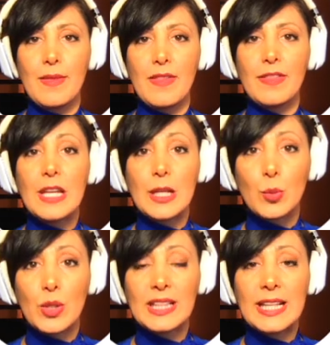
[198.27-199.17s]
The
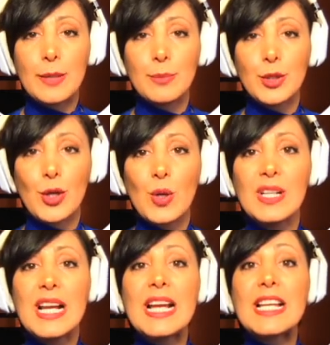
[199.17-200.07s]
network layer protocol
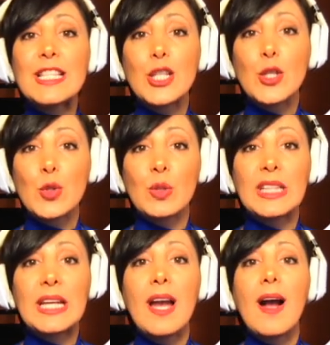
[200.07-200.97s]
is
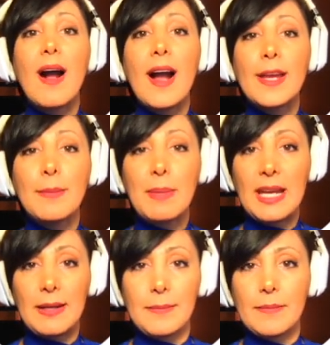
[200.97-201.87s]
usually IP,